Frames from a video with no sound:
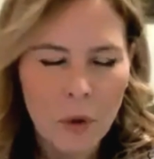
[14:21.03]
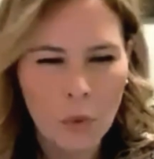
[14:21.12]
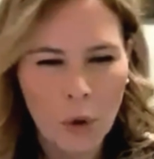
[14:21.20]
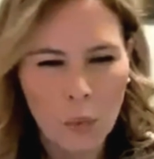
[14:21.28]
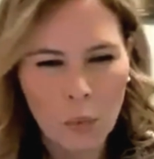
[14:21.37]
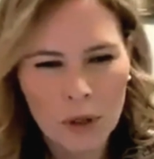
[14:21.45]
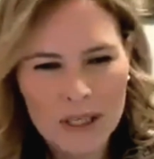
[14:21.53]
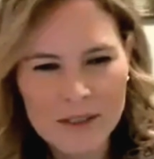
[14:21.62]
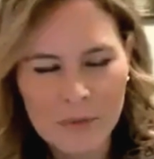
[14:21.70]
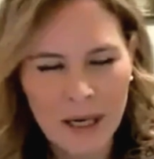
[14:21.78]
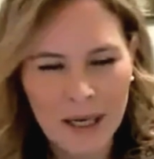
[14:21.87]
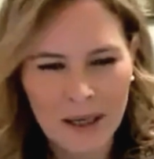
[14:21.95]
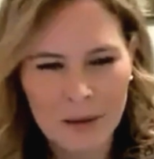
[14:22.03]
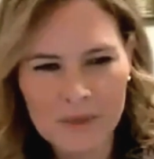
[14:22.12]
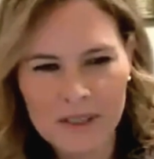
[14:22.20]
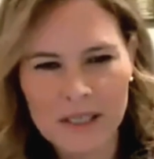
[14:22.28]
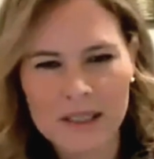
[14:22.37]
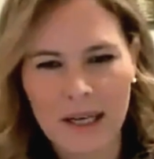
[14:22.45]
What is, when it comes
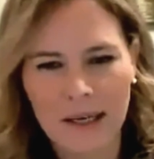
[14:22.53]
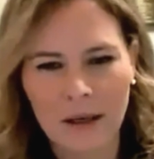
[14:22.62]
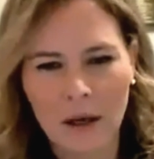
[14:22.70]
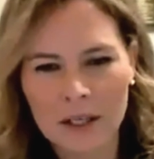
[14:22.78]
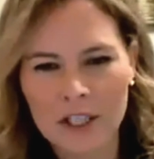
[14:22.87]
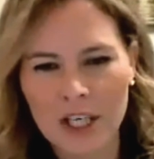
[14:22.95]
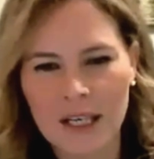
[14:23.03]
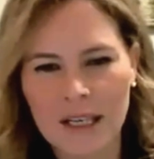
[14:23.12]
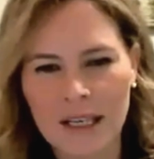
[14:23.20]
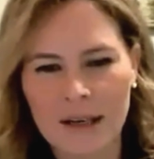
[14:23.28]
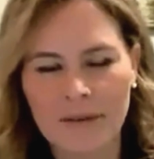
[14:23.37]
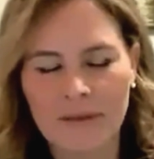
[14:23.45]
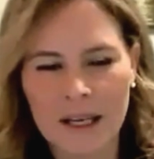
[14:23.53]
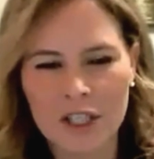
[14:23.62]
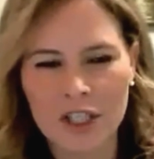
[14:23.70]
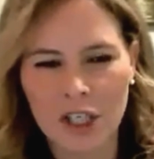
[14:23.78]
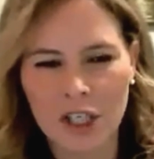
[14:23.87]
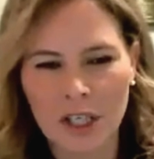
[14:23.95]
to technology and
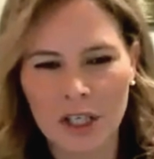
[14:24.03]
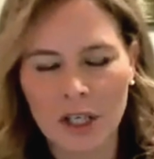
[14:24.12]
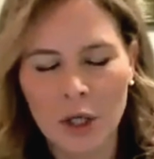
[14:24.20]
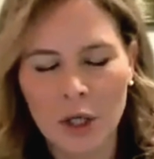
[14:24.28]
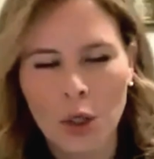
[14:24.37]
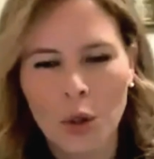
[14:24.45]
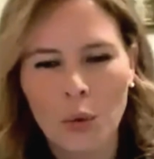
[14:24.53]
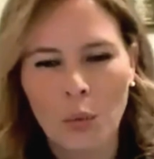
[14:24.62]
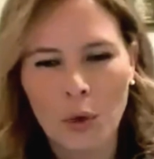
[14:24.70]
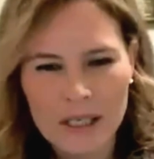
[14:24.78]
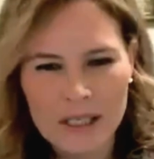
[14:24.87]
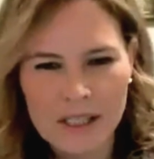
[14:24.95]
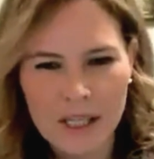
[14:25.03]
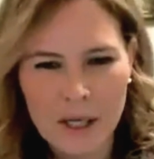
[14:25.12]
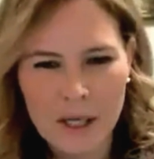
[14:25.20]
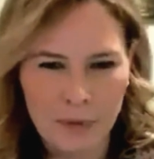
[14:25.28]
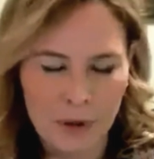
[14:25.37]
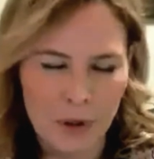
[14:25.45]
innovation, what is the
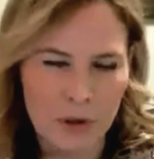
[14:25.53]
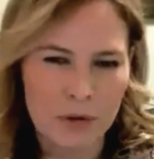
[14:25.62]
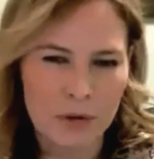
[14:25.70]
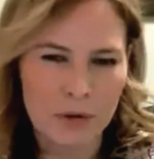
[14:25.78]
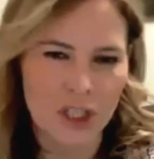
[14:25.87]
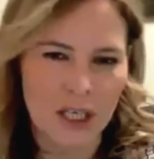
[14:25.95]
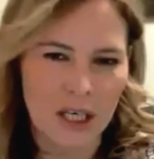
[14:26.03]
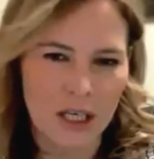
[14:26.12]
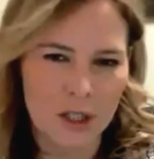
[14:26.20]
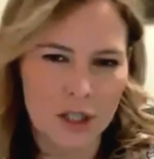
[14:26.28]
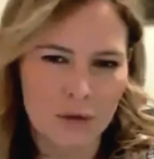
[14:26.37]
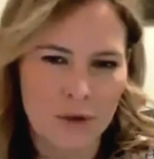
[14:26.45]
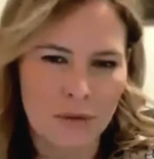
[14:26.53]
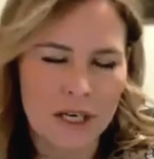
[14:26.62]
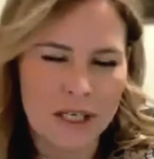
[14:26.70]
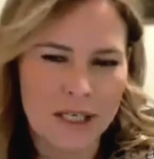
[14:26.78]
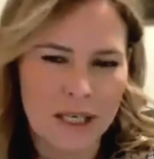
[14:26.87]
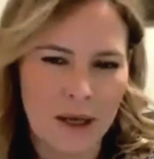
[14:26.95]
approach in luxury
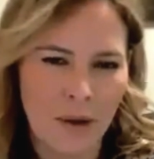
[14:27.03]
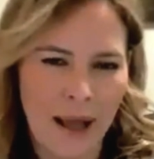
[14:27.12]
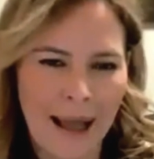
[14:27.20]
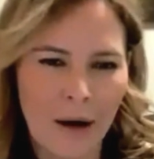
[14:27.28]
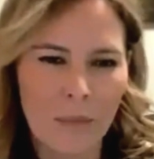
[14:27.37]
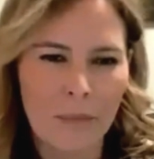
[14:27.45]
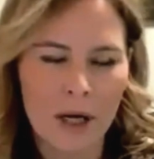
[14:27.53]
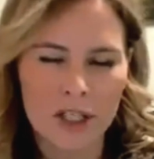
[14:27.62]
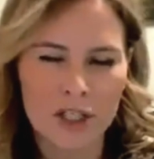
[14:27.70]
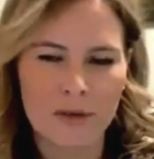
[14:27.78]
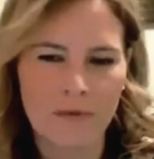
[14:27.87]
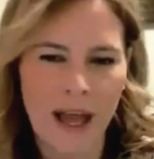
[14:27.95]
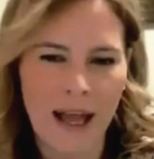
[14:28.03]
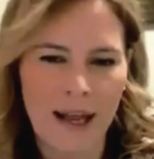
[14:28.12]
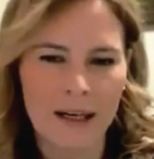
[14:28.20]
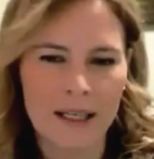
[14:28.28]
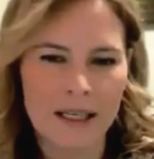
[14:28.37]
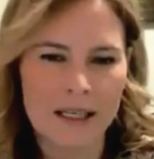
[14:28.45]
retail? How much of
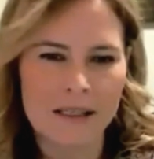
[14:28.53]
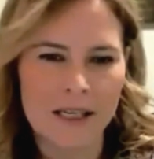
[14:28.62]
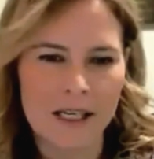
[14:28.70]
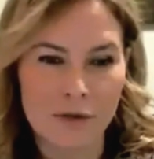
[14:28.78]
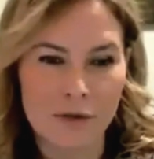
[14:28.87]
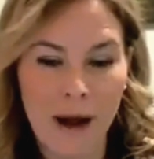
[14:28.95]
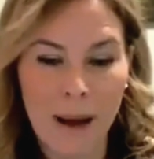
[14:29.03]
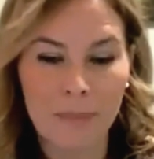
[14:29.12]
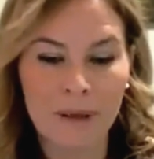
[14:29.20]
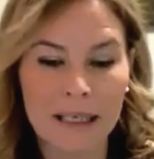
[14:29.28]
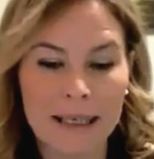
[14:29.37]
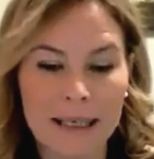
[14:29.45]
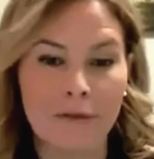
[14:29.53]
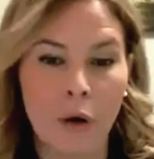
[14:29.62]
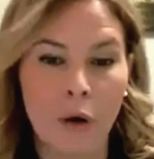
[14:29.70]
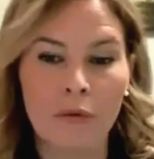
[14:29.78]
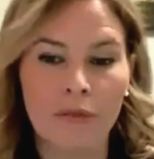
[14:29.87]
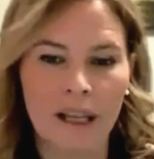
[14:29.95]
that is rapidly
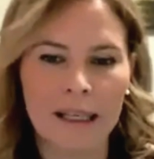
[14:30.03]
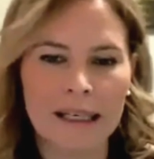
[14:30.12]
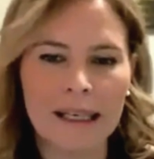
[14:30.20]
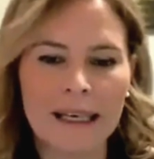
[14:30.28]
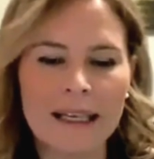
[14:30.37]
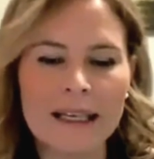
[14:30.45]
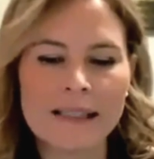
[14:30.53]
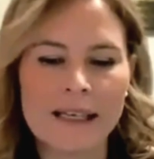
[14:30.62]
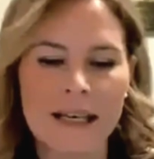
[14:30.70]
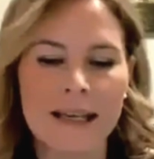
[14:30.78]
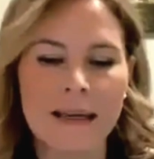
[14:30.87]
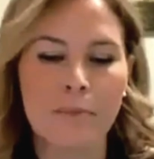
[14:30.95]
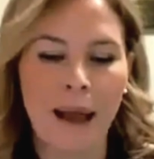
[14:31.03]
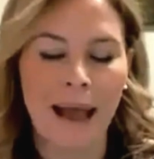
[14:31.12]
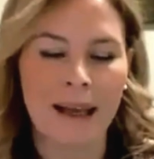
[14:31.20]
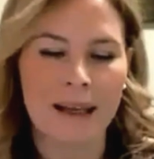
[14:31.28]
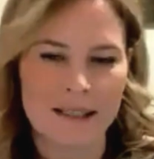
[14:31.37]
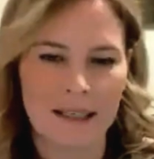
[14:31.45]
evolving, and is it
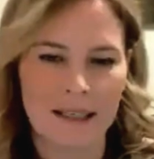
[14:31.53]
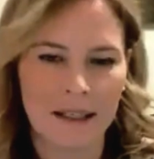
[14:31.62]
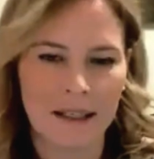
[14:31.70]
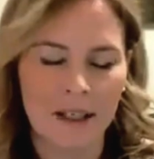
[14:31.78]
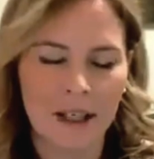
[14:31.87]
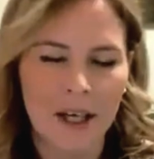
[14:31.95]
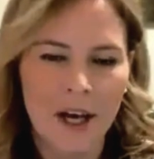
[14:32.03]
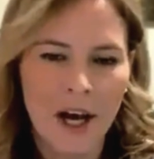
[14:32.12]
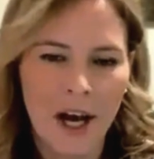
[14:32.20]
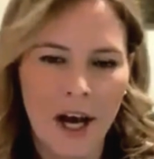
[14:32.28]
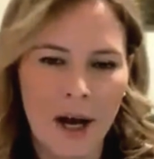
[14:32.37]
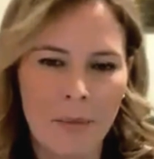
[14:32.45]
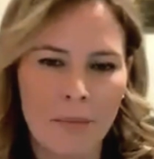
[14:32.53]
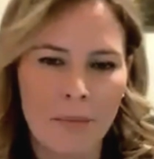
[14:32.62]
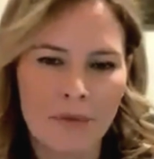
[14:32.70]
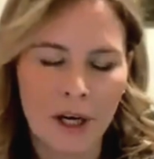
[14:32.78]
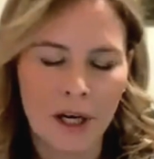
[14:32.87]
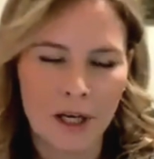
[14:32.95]
impacting
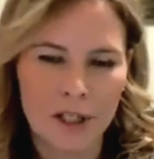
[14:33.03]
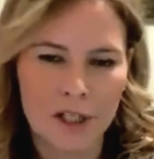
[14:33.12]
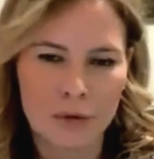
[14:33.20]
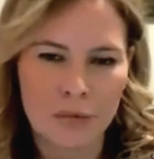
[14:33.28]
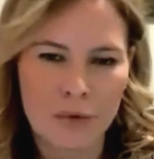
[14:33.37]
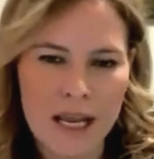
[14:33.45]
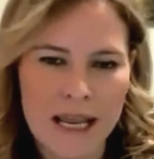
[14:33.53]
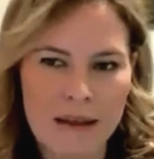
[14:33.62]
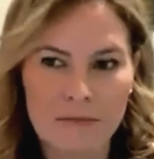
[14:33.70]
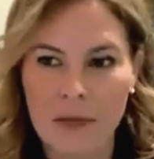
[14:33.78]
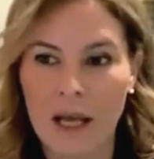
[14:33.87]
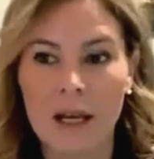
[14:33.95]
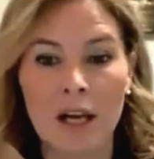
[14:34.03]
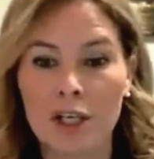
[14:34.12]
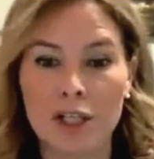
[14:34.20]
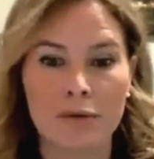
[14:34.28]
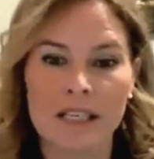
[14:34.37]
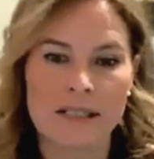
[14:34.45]
the
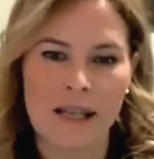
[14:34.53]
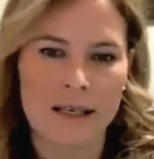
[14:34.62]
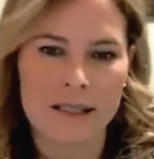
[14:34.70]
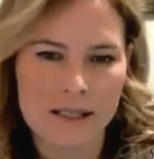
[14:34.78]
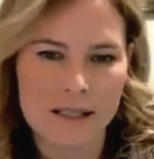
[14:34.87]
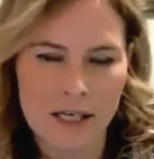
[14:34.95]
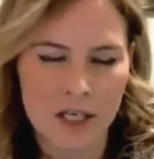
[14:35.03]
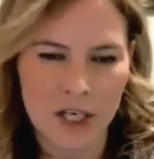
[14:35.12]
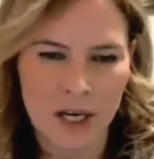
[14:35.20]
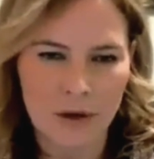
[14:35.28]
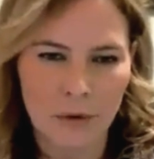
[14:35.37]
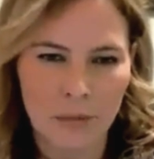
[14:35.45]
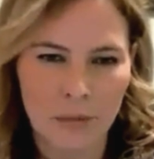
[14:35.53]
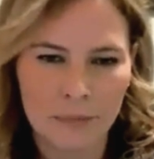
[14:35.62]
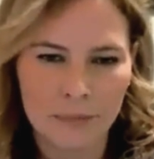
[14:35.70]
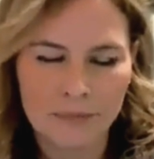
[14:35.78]
luxury sectors in general?